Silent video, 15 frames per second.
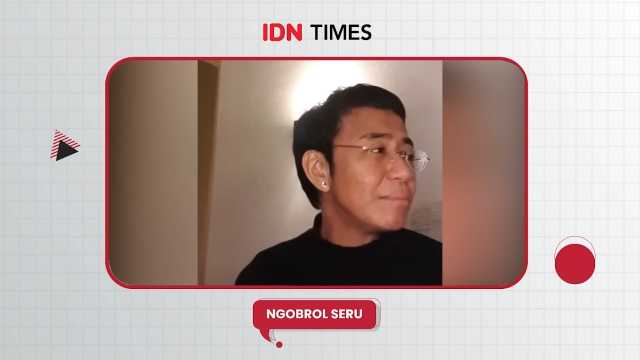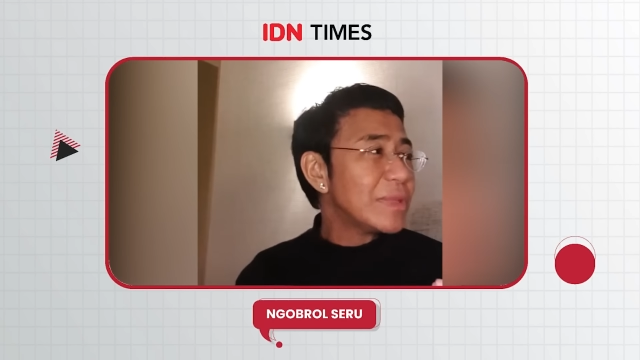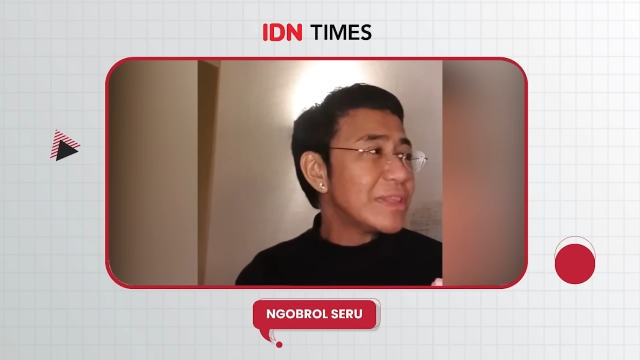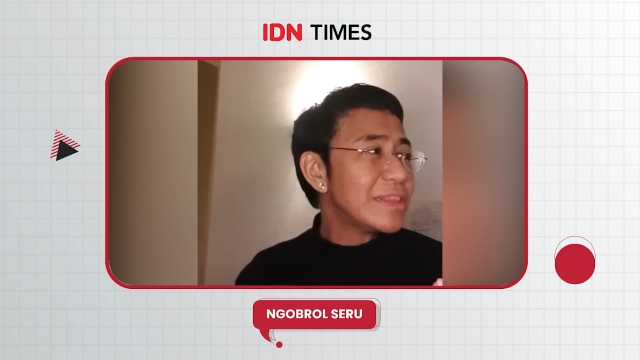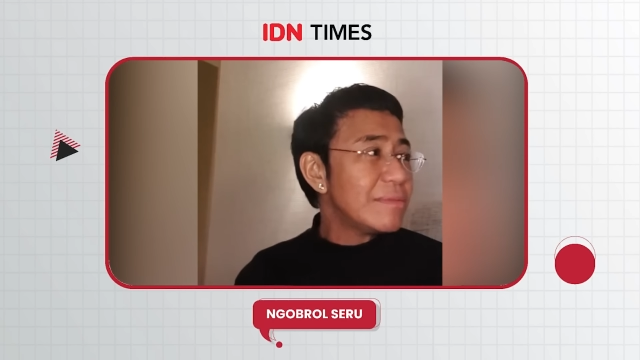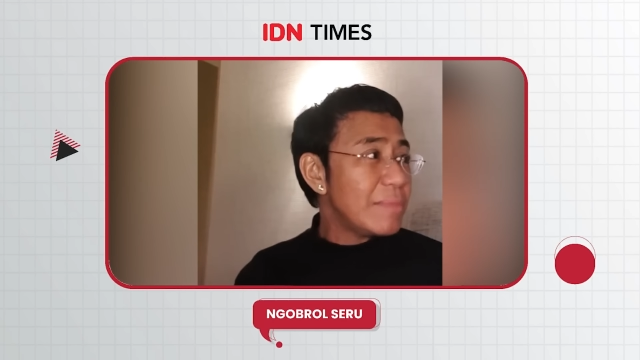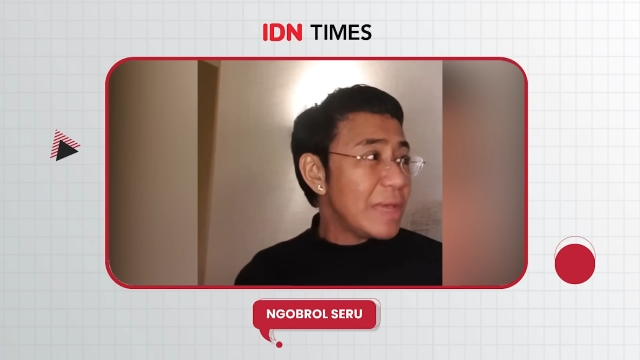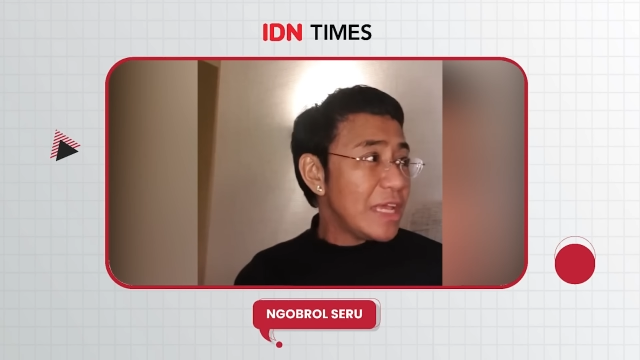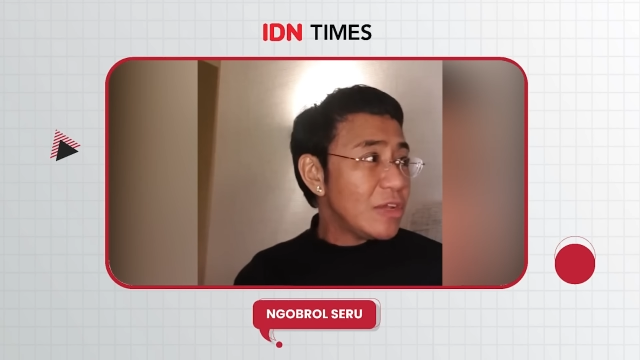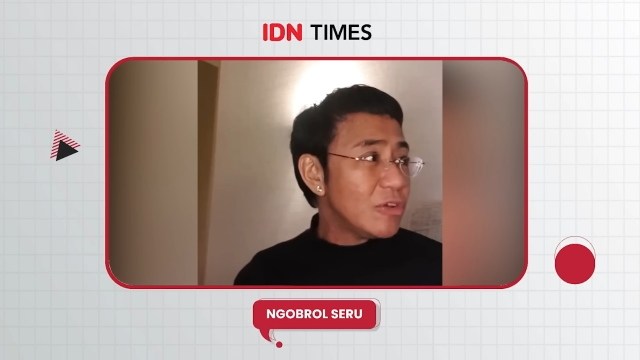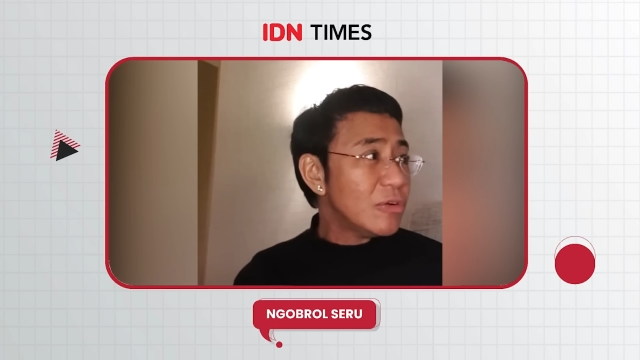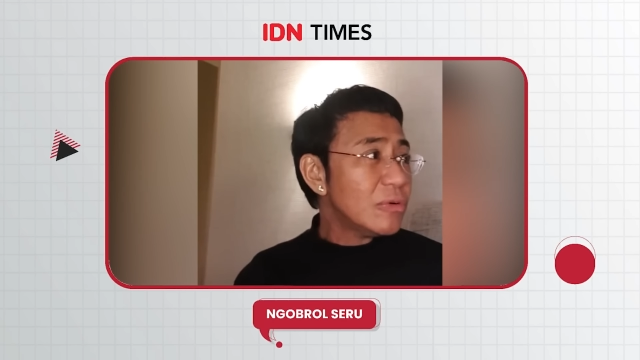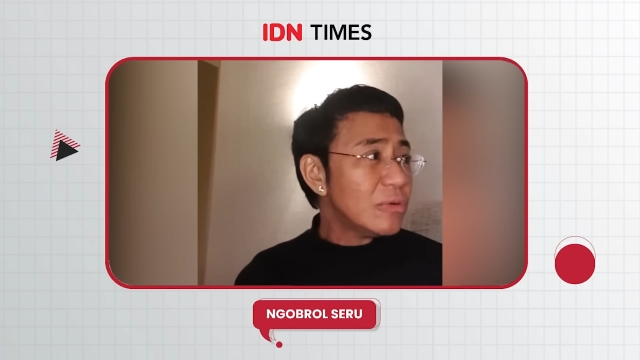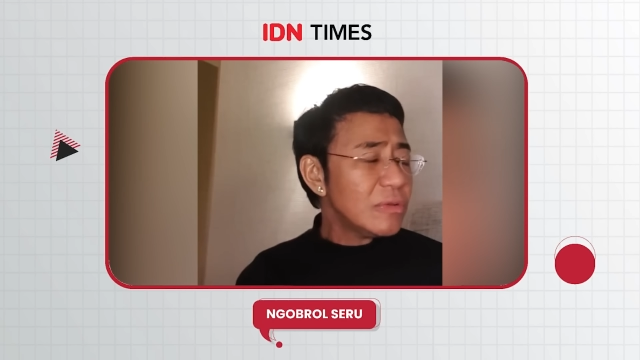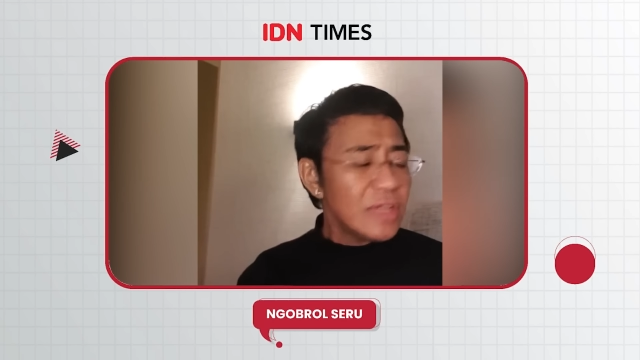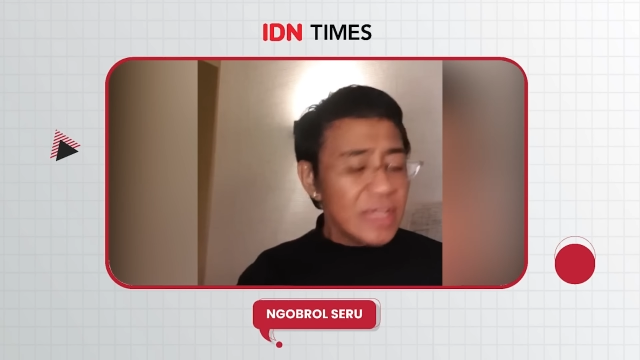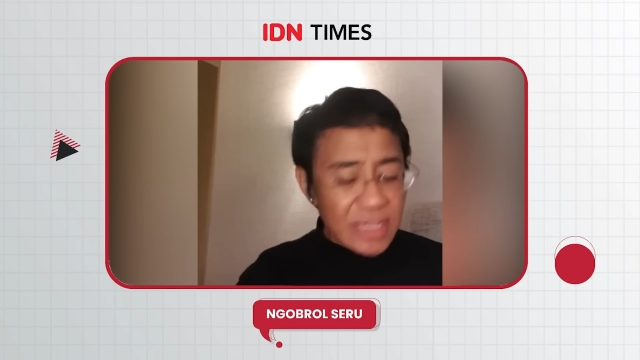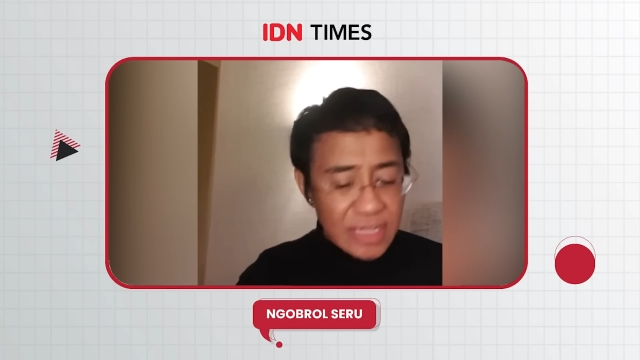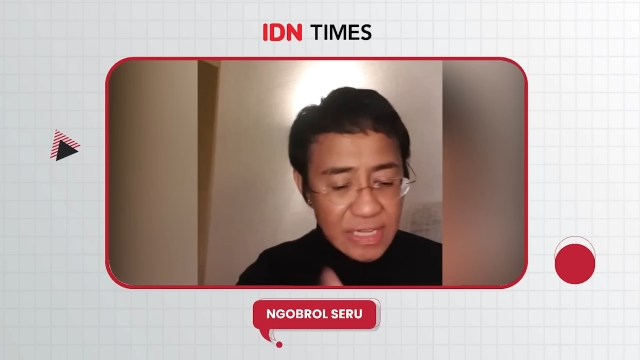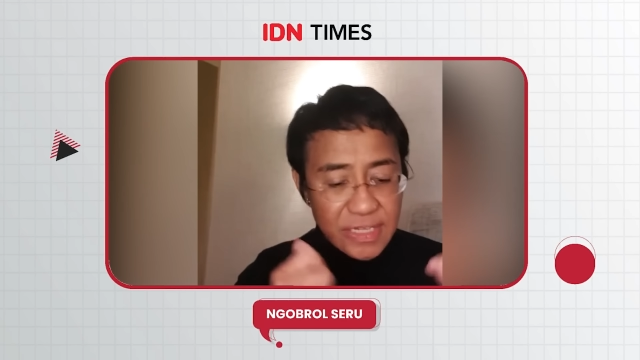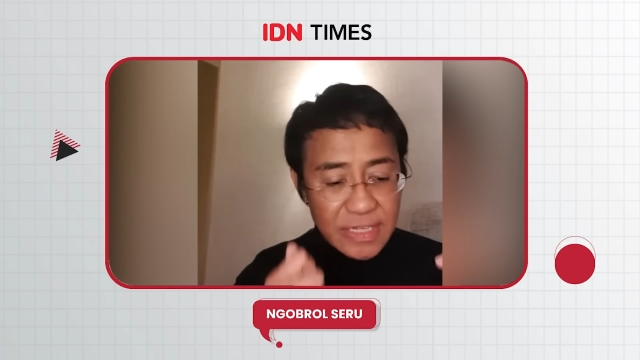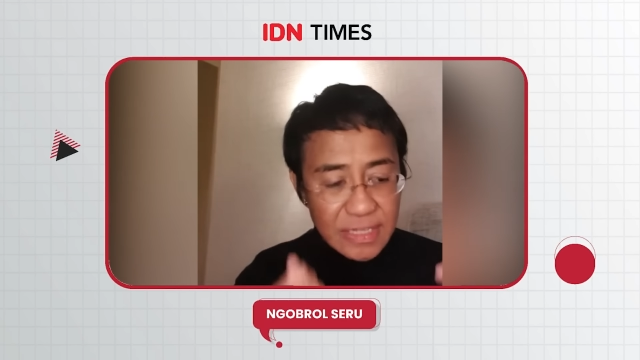But the main goal
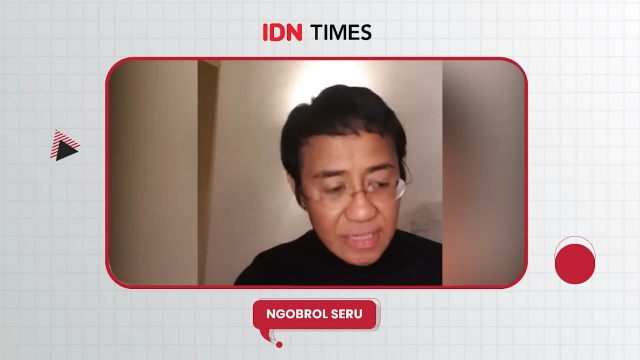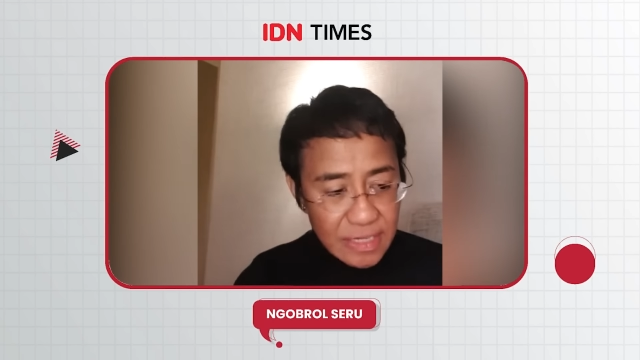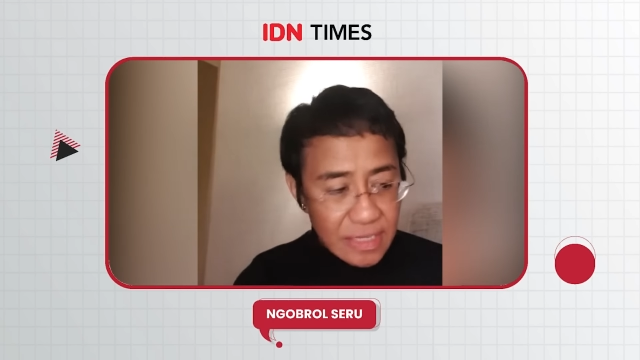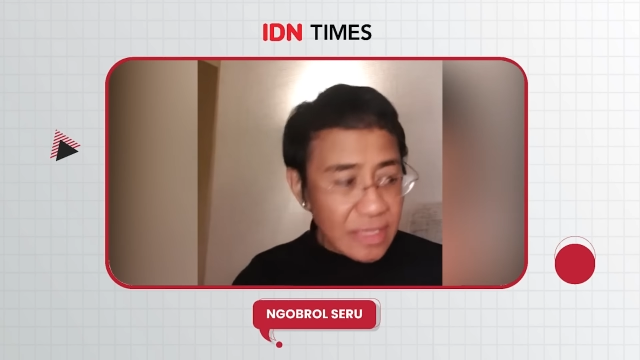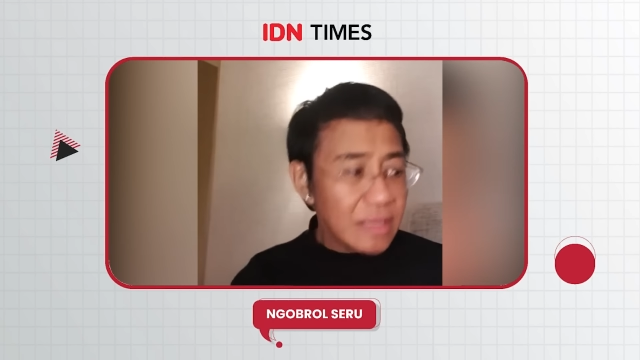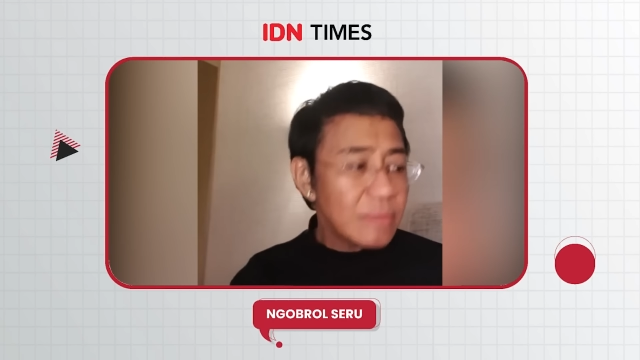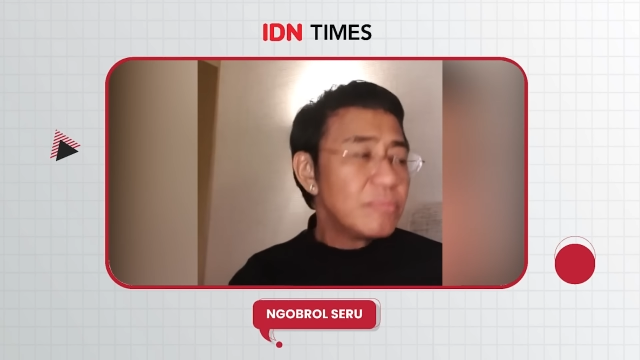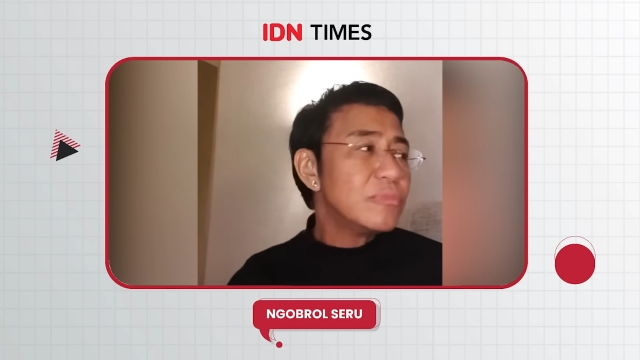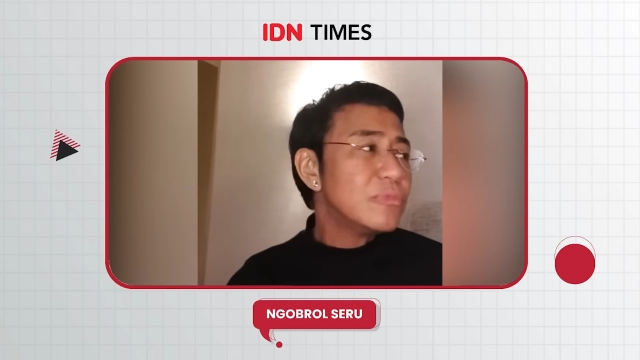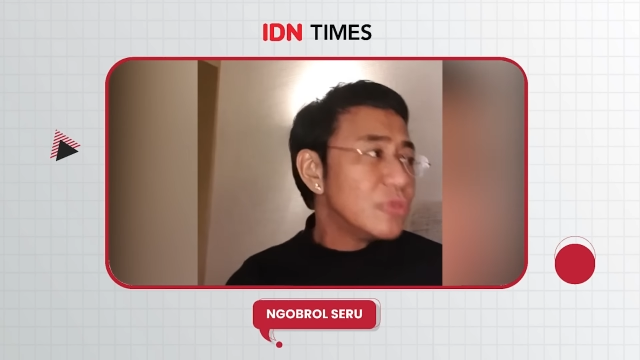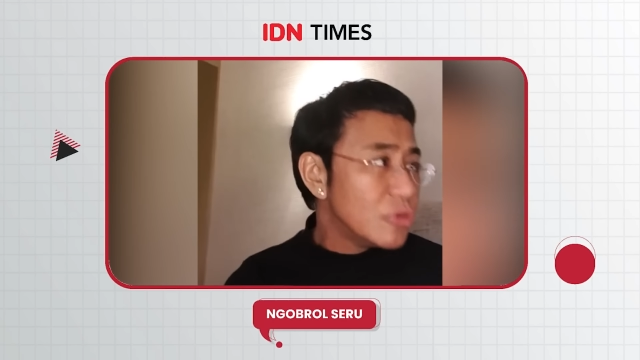is to keep